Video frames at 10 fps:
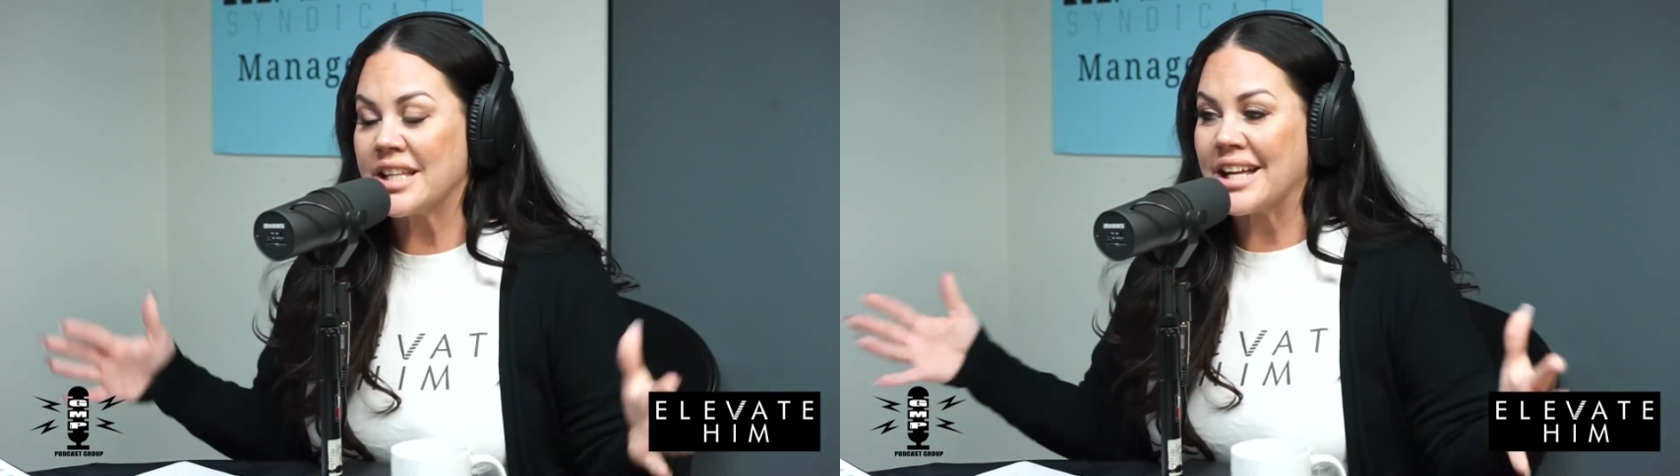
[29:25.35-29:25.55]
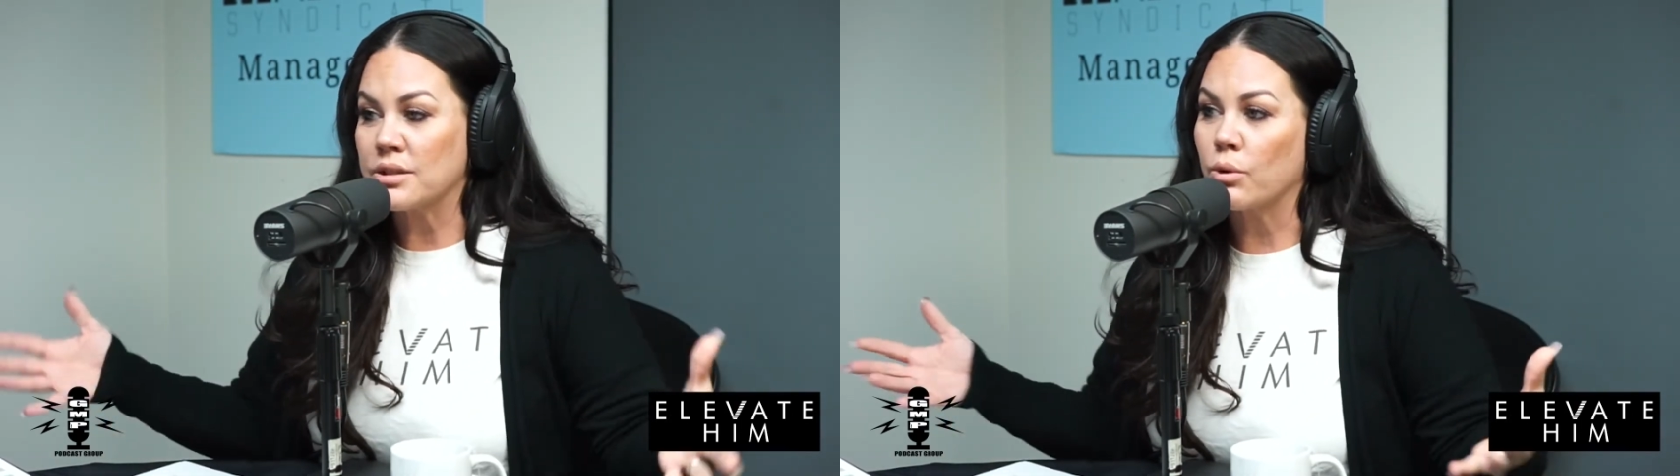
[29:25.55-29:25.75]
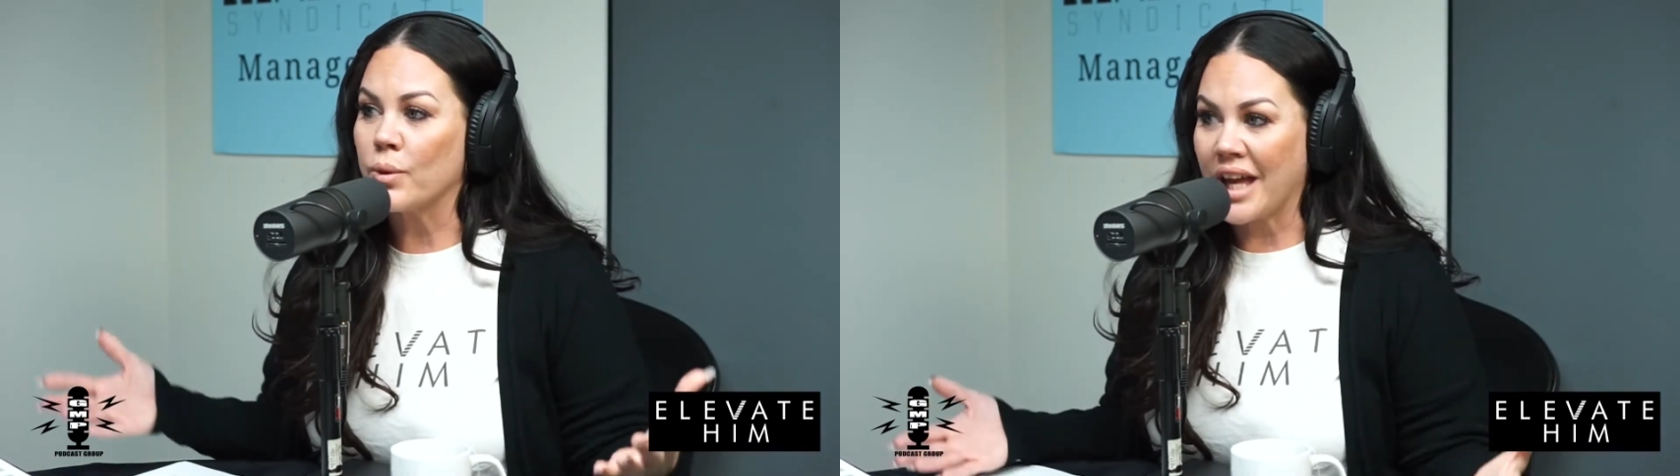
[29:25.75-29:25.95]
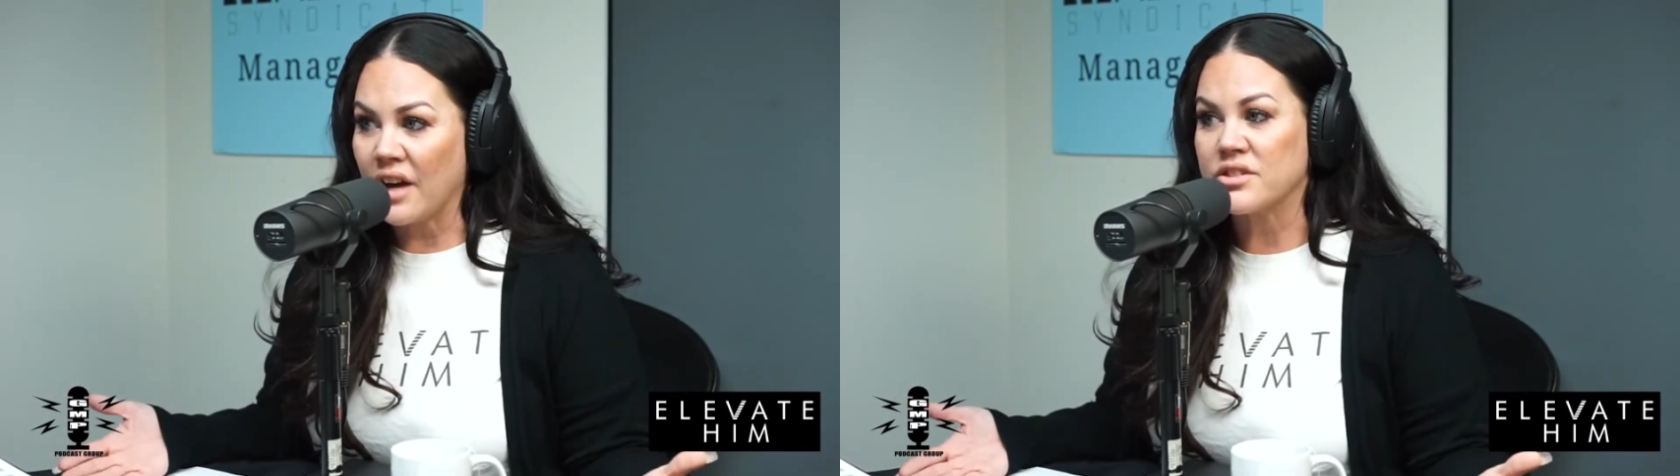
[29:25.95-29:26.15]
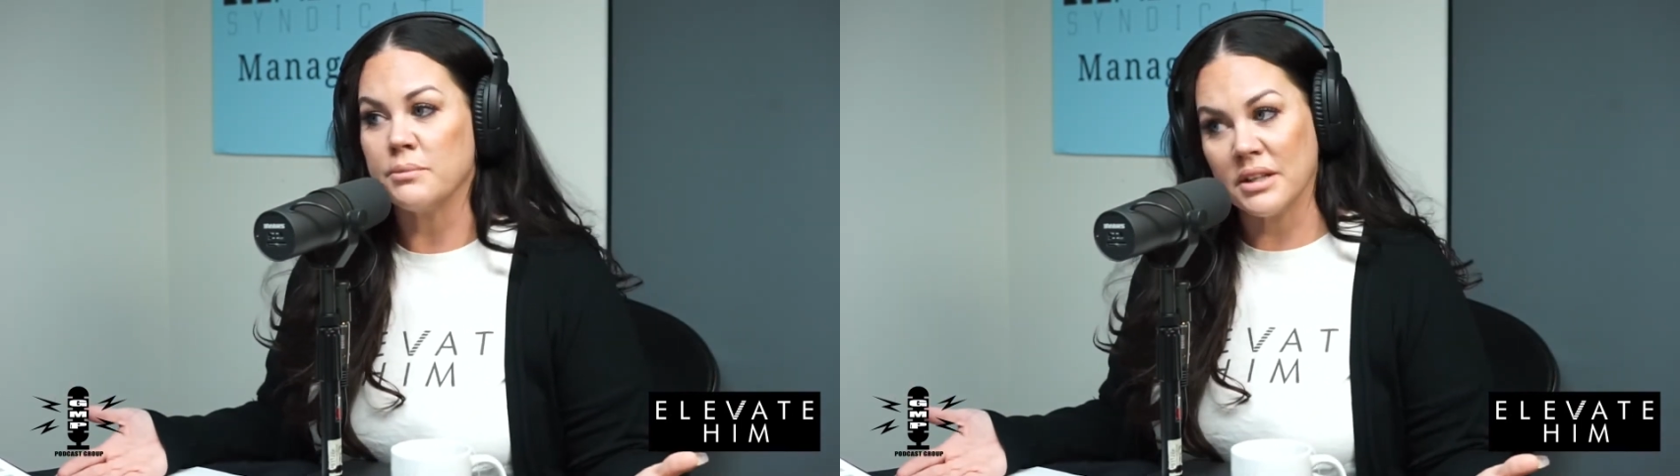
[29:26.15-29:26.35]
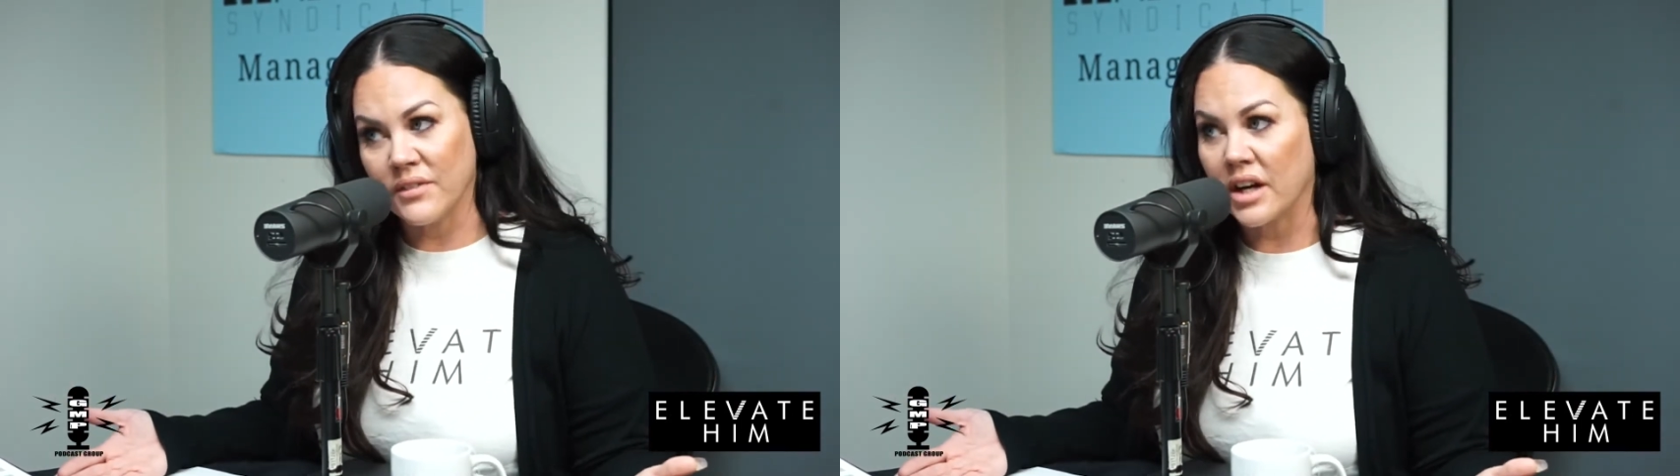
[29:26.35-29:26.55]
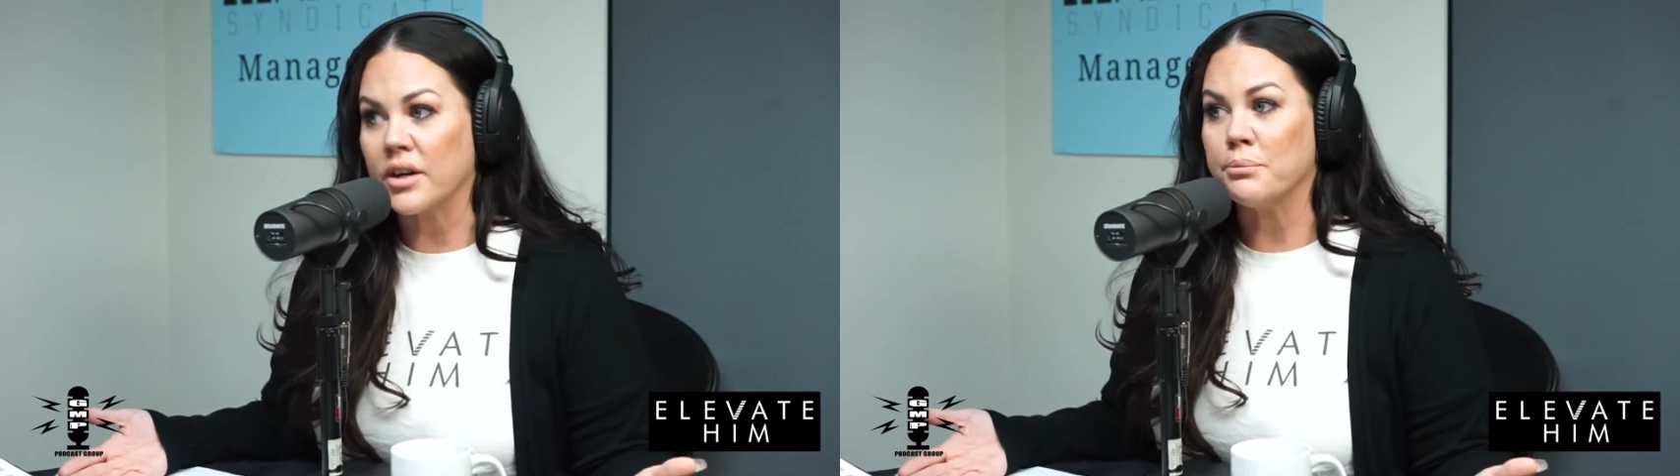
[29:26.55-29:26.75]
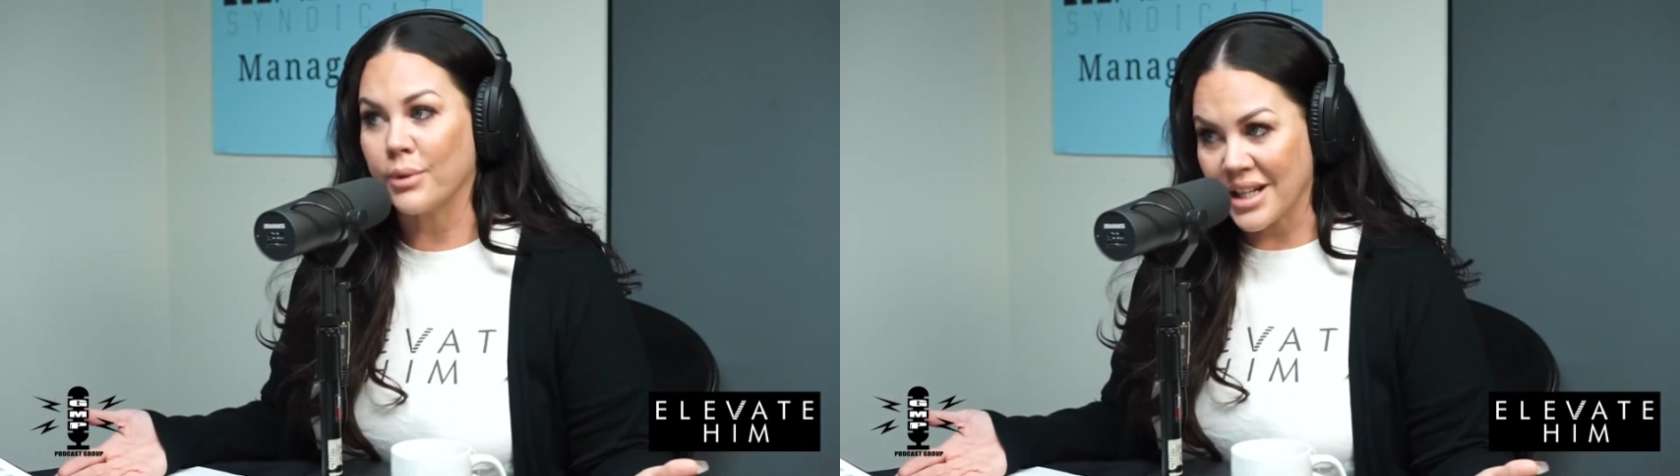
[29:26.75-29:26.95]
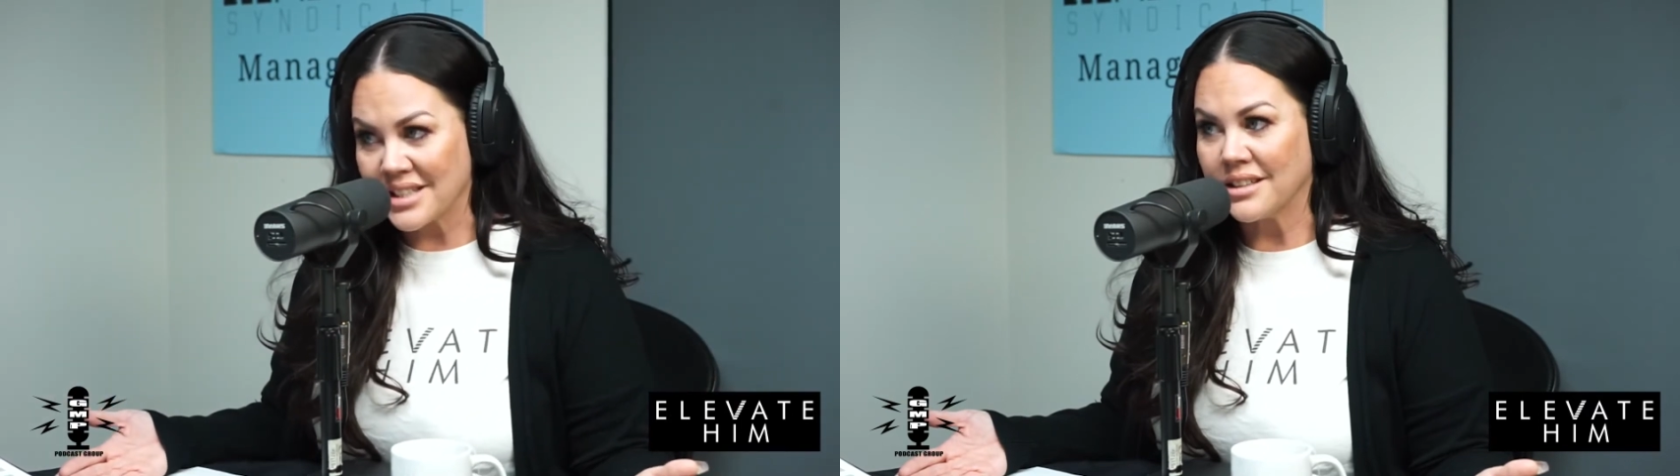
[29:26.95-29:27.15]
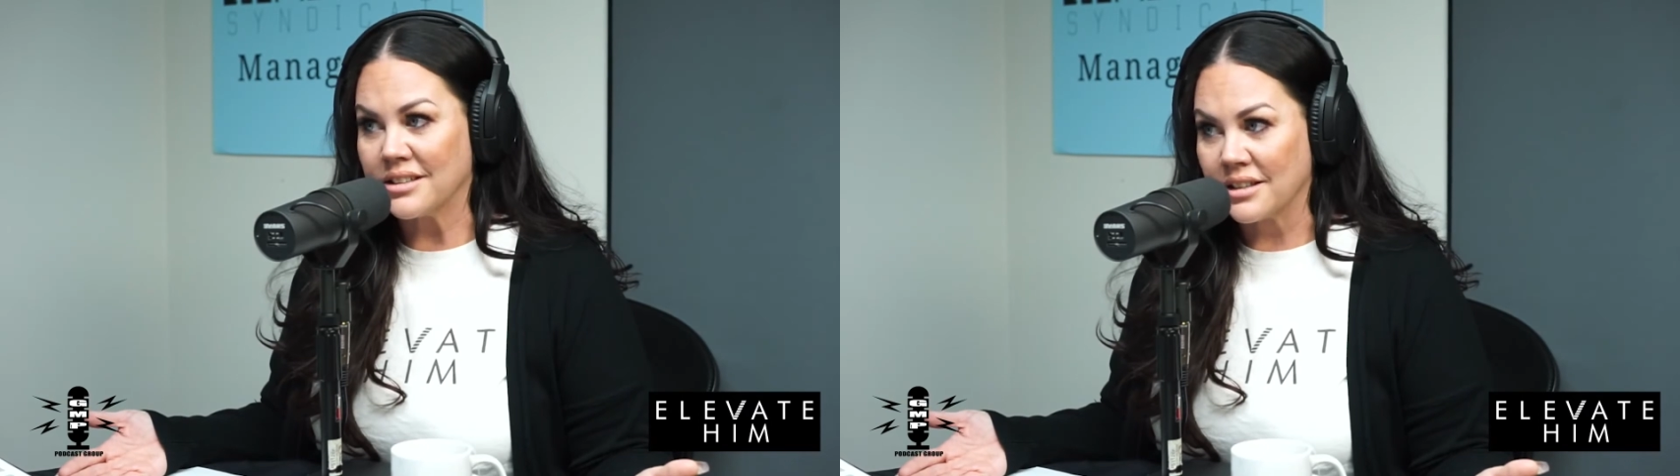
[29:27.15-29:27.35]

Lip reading: That's where we have to be very present,